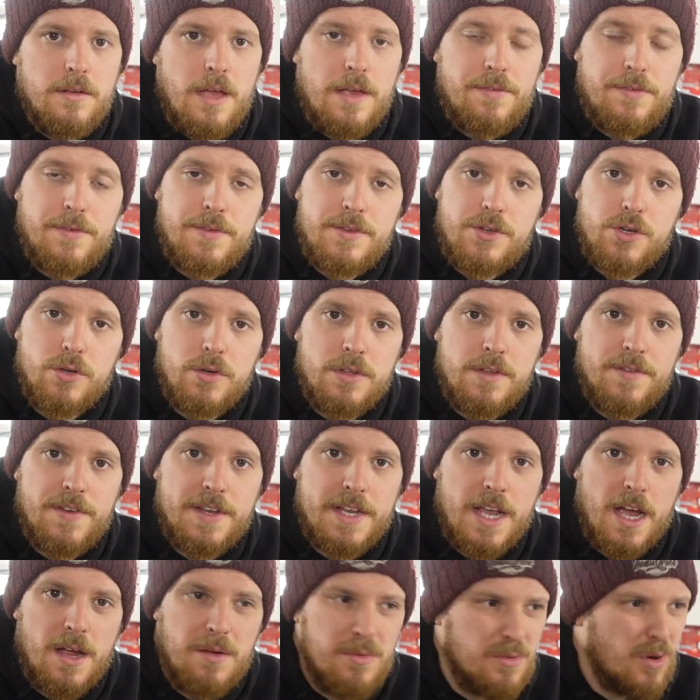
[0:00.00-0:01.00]
If you've enjoyed the
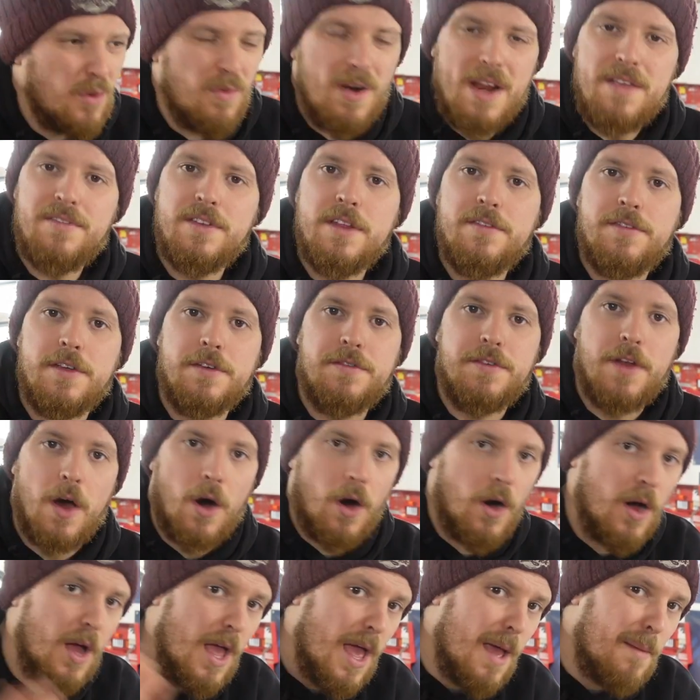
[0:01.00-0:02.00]
video, or even if you've
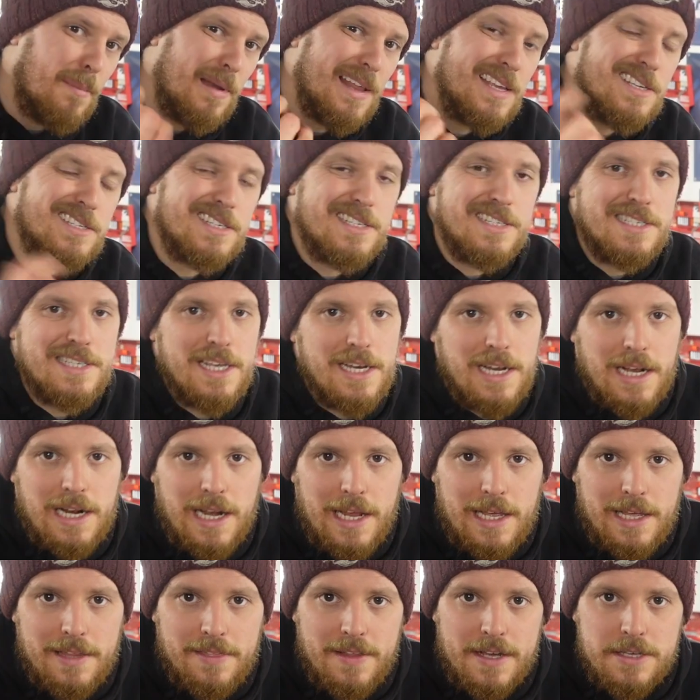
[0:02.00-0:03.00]
not, please consider
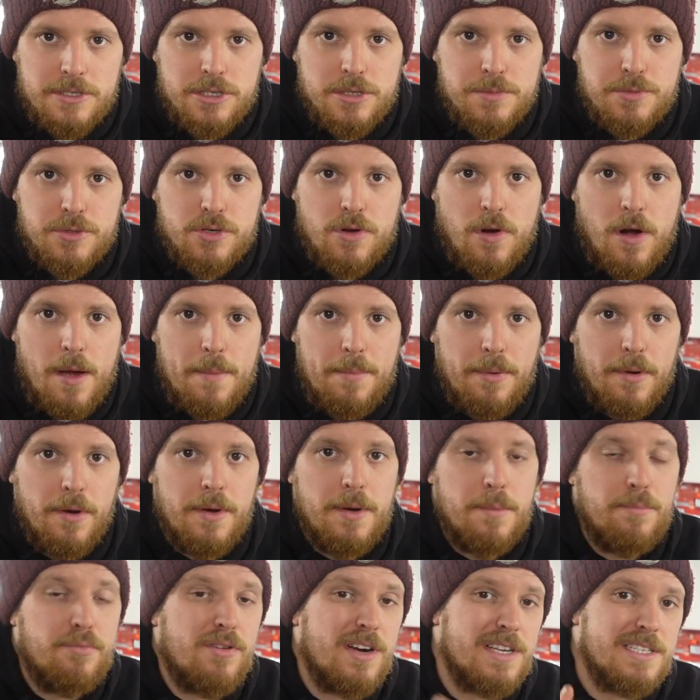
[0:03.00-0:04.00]
clicking that subscribe
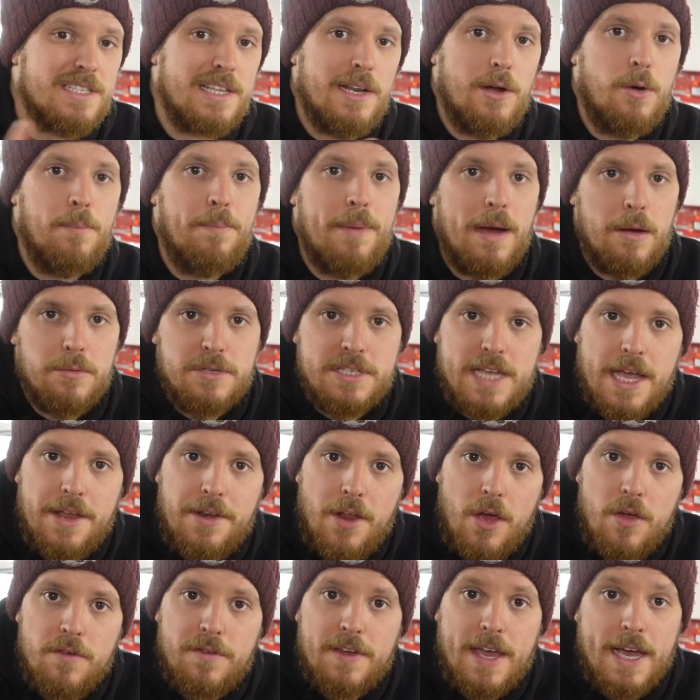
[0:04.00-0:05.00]
button and press the little bell to get
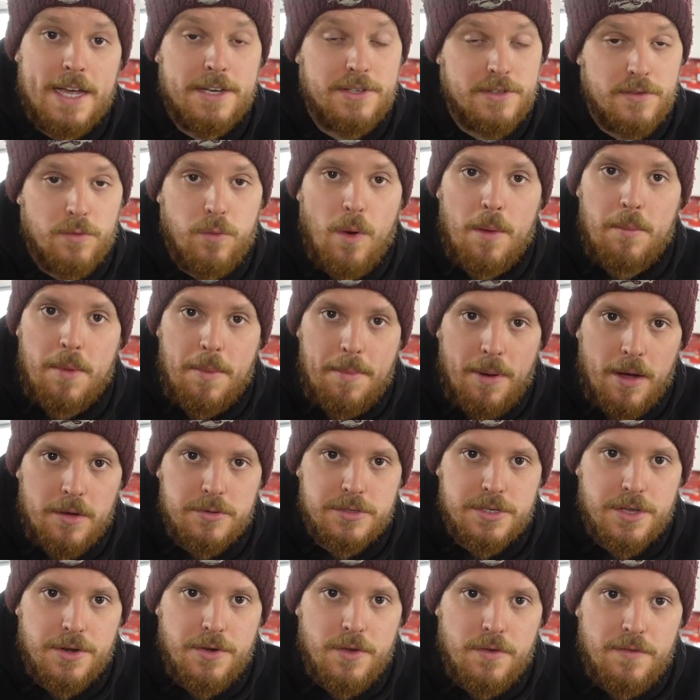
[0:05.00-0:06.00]
a notification of when we
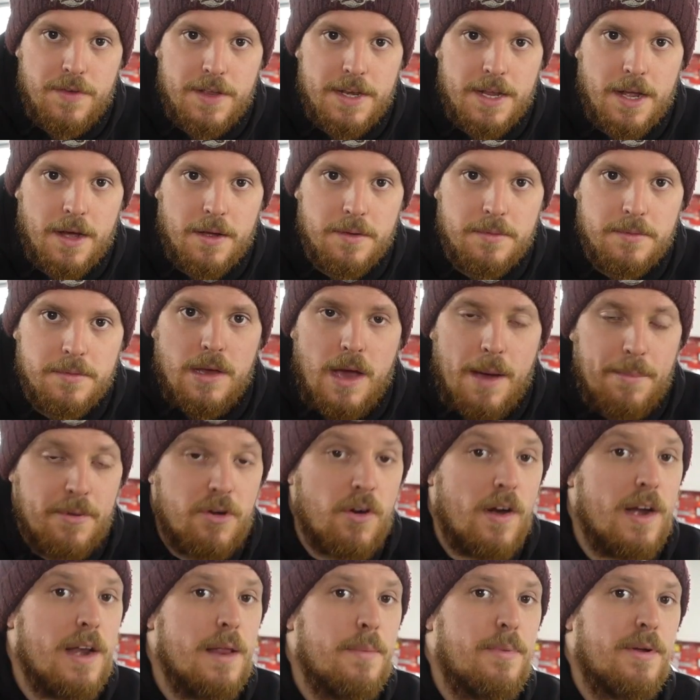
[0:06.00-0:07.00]
post a new video. I'd be
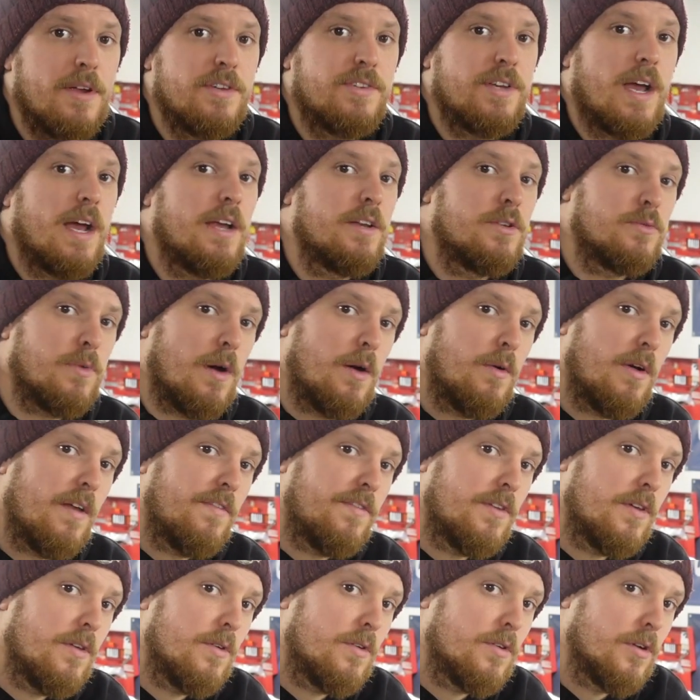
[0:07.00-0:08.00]
greatly appreciated as well
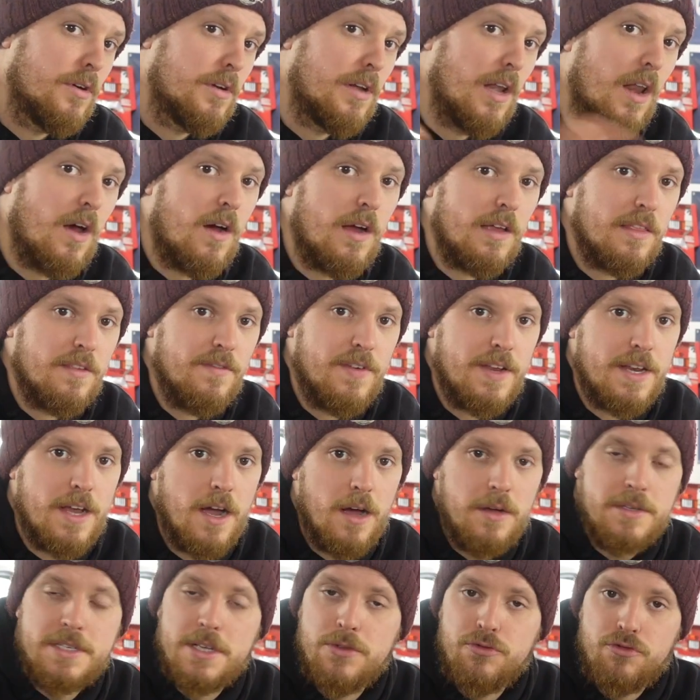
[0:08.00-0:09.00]
if you could like the
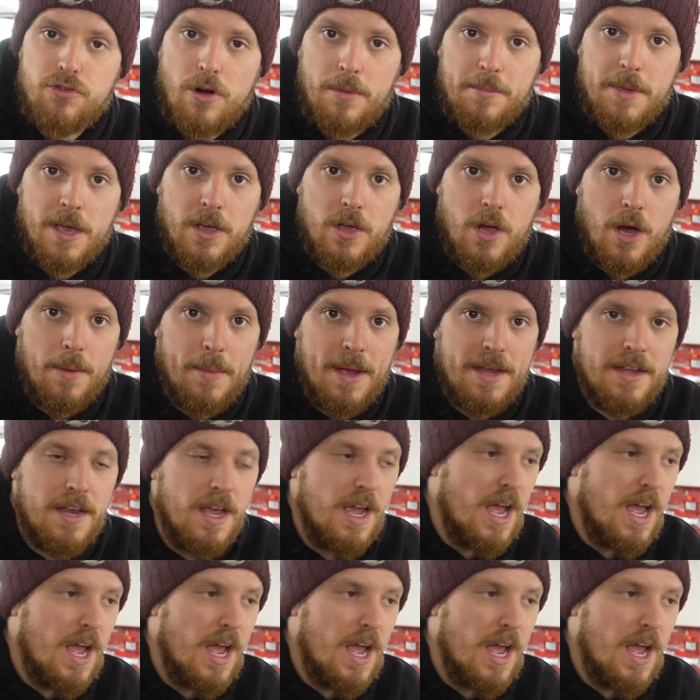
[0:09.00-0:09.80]
videos and drop me a comment.